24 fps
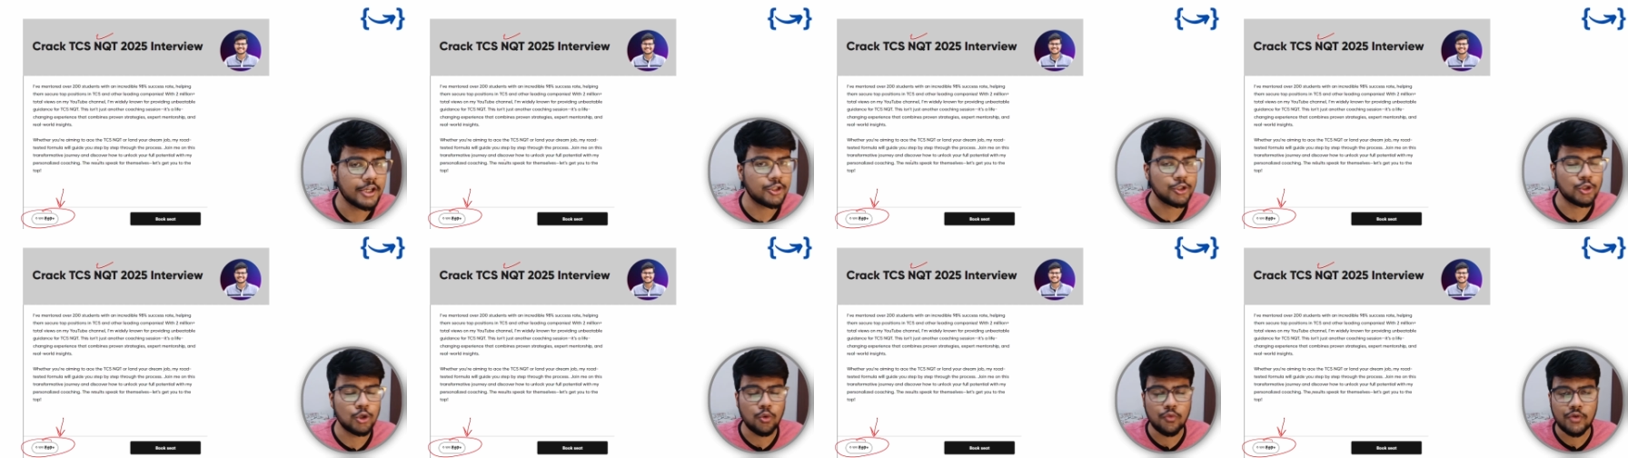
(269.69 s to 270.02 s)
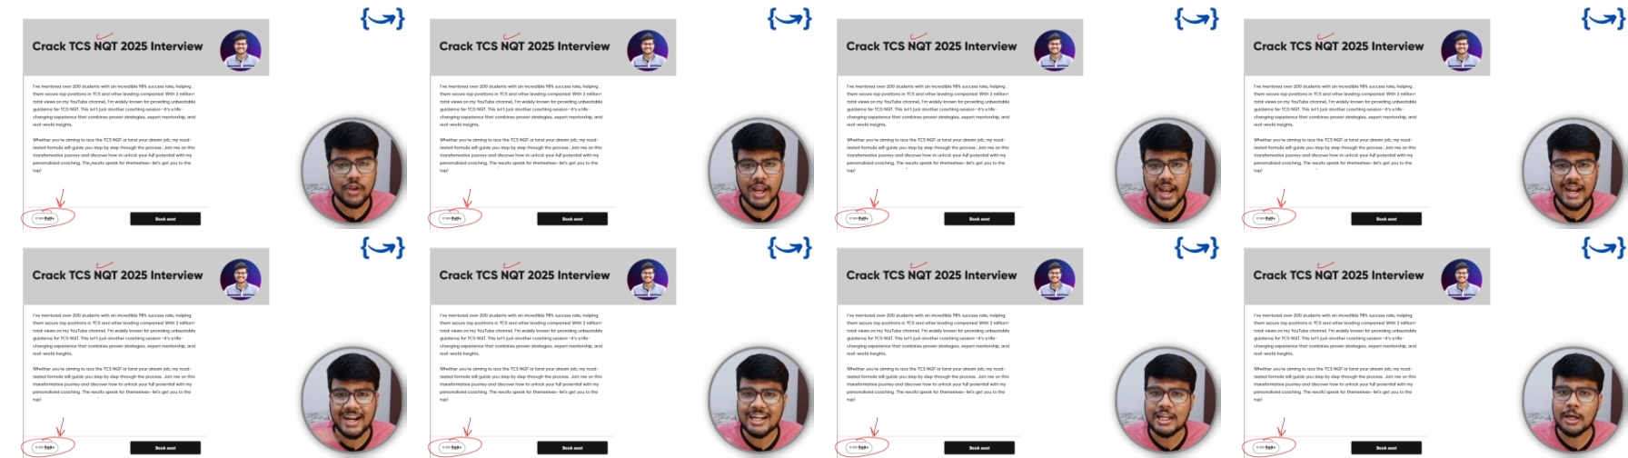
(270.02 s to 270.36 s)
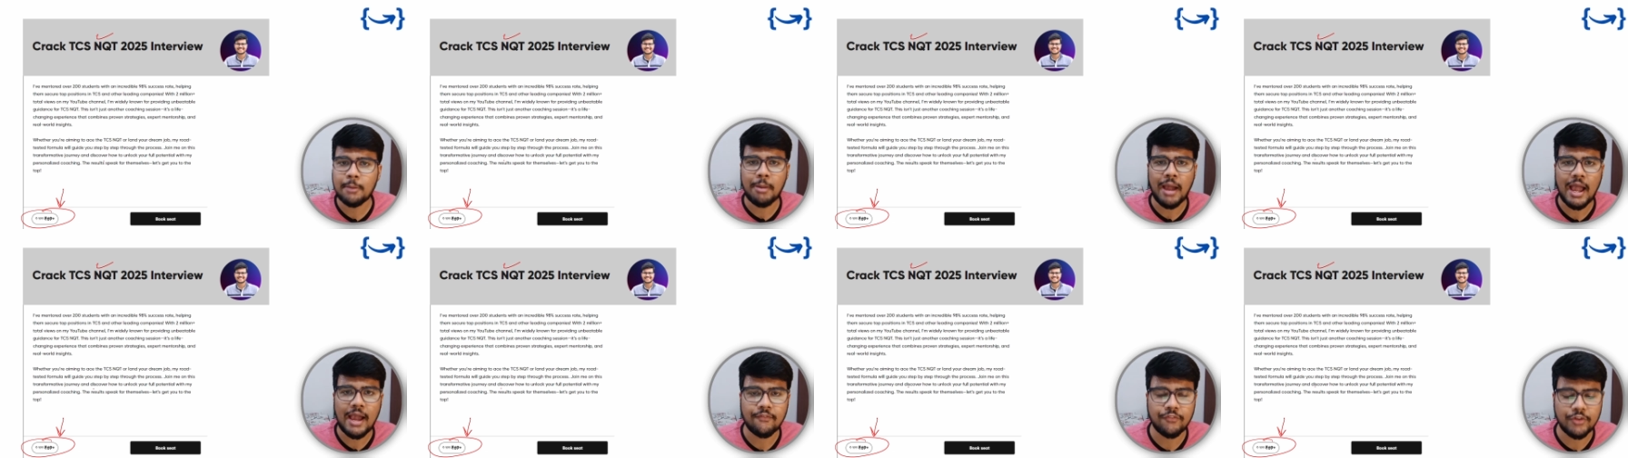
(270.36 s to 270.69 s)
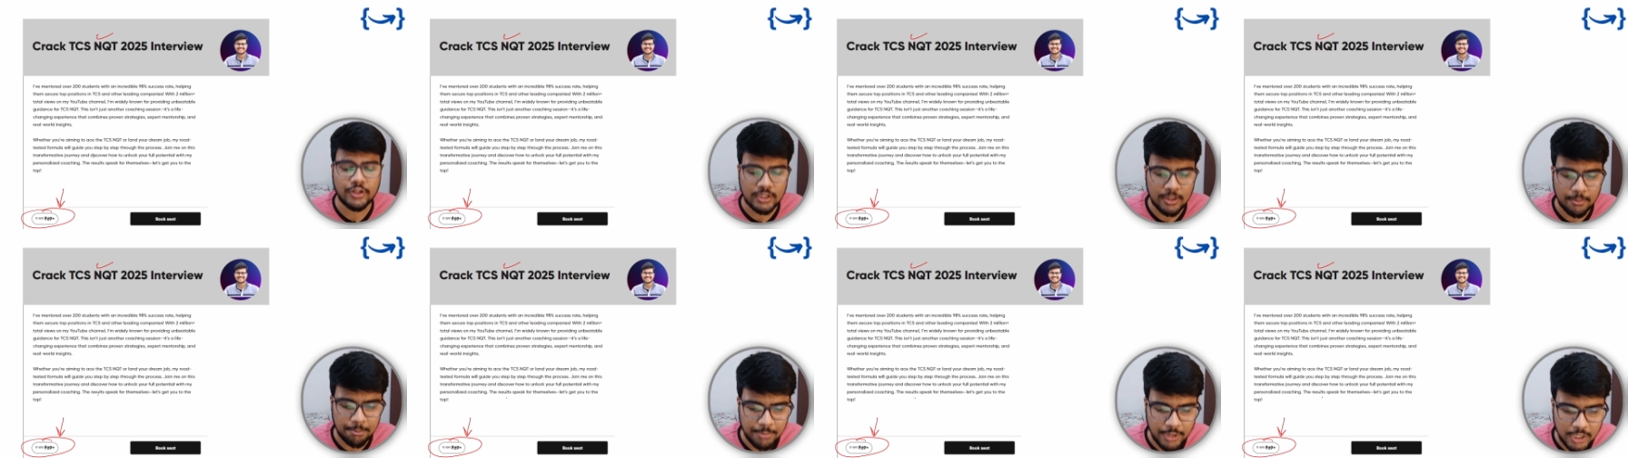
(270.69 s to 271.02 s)
you will end up
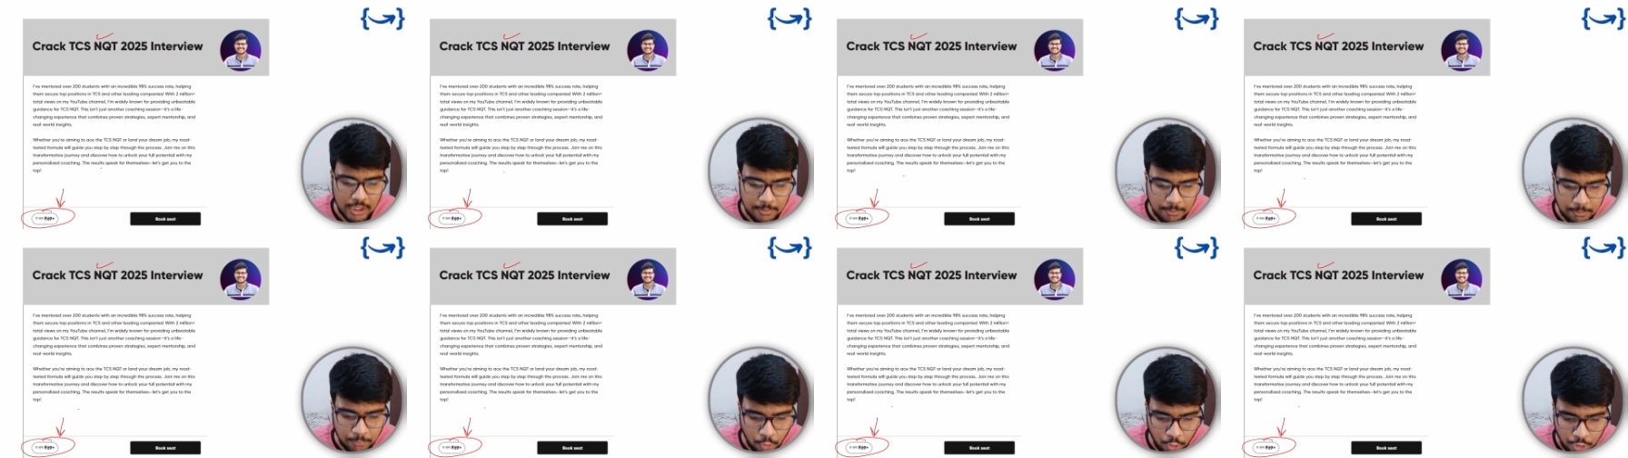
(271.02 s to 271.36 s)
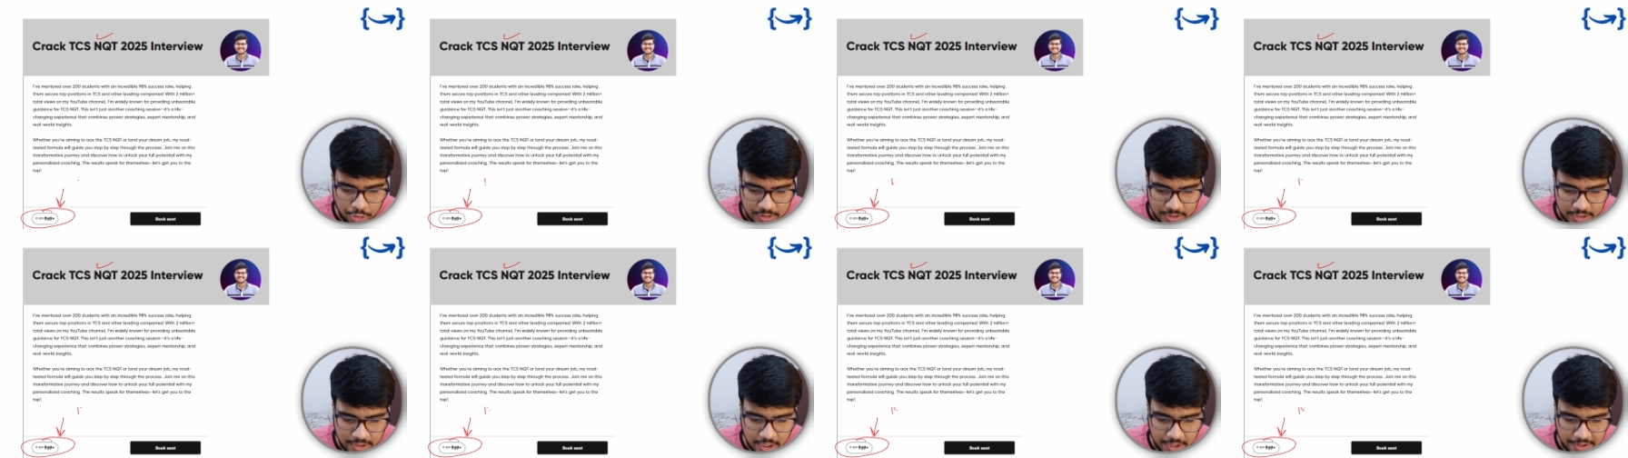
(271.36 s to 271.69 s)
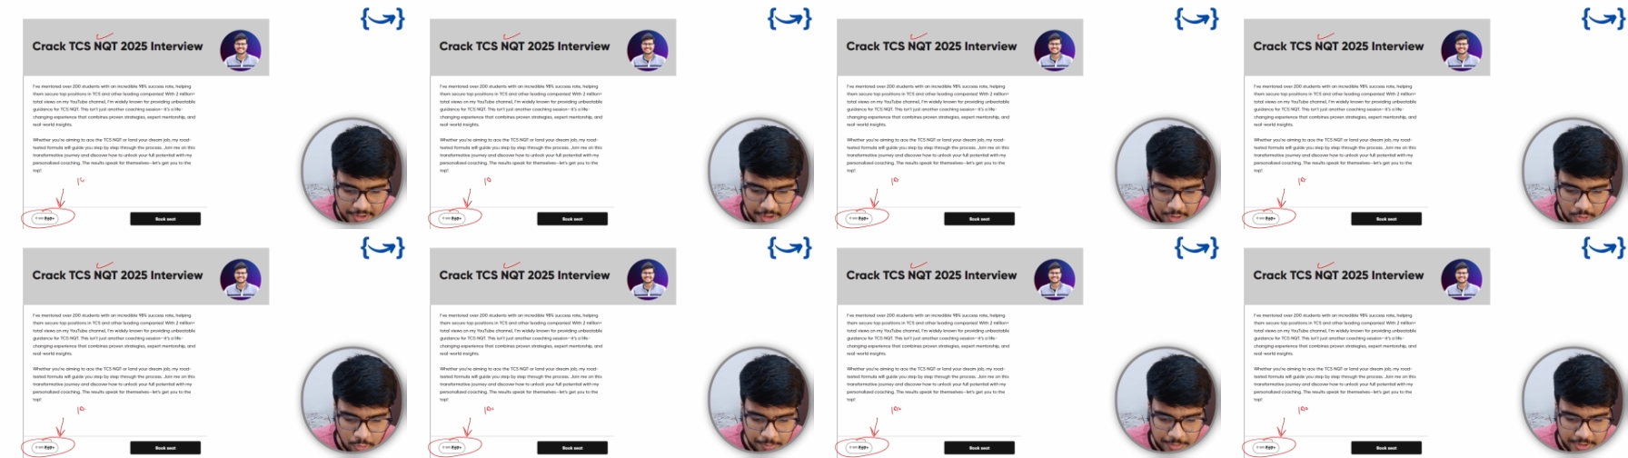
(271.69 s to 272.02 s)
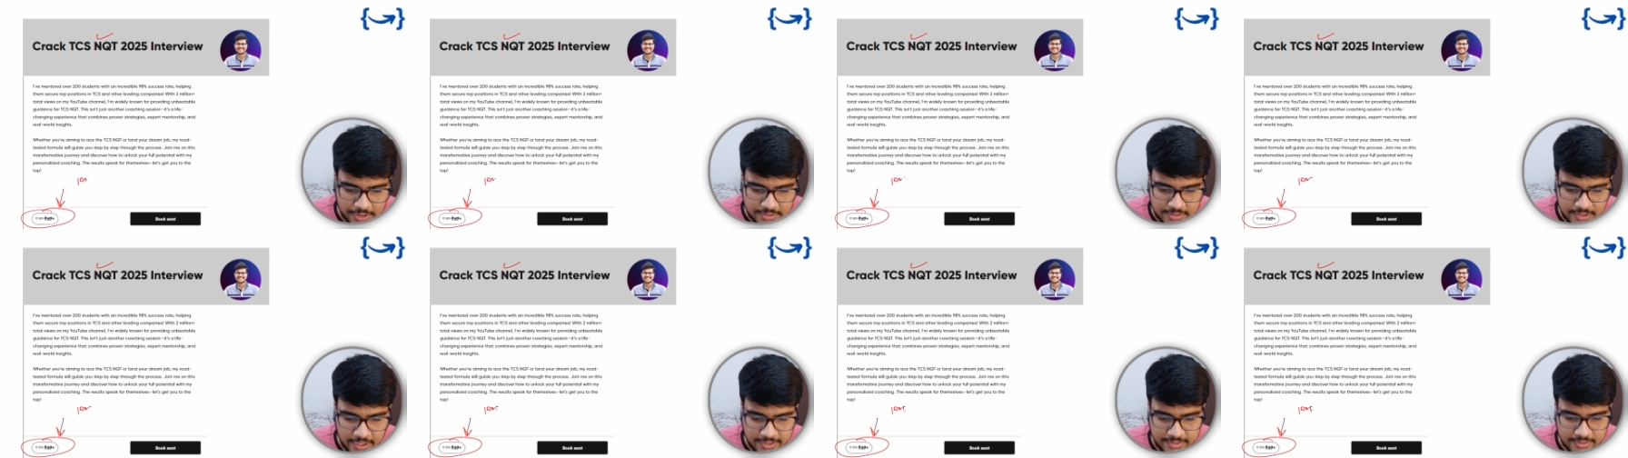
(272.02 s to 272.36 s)
having the bill more than 100
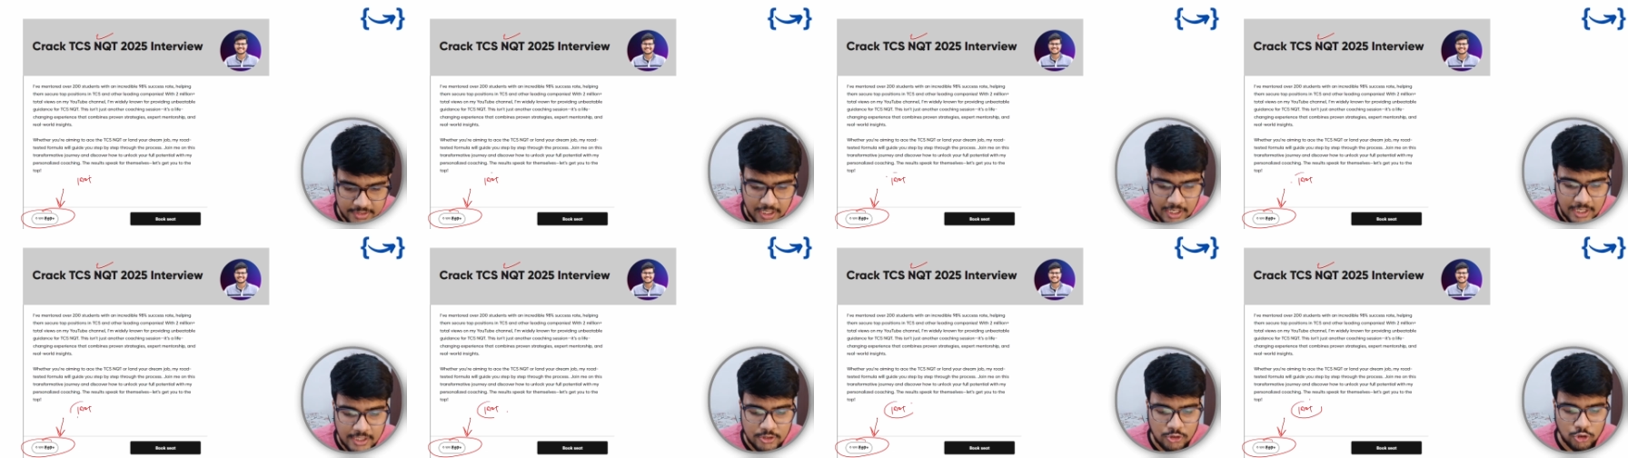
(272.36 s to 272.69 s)
rupees, guys.